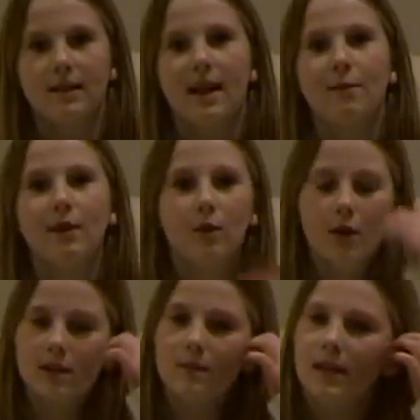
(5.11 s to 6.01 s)
Today we are
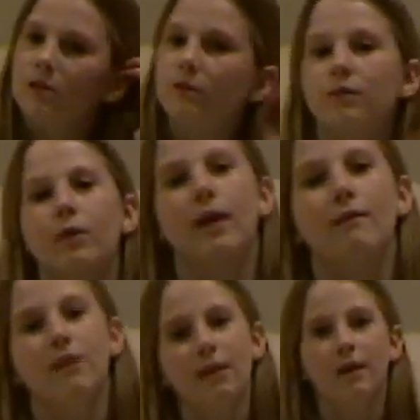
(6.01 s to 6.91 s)
going to be interviewing
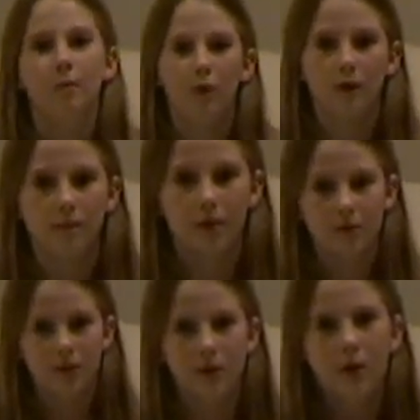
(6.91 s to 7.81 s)
a very important
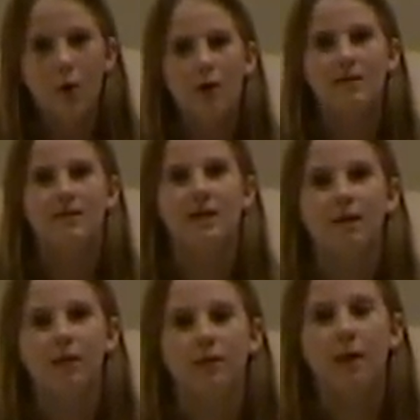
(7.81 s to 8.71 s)
person who has
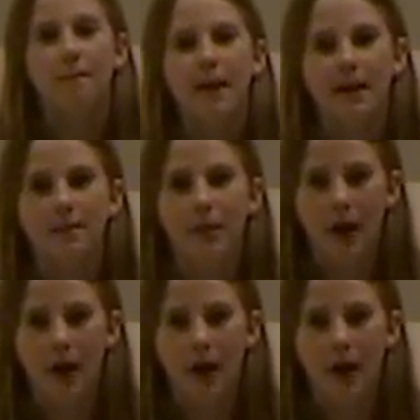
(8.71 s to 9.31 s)
discovered many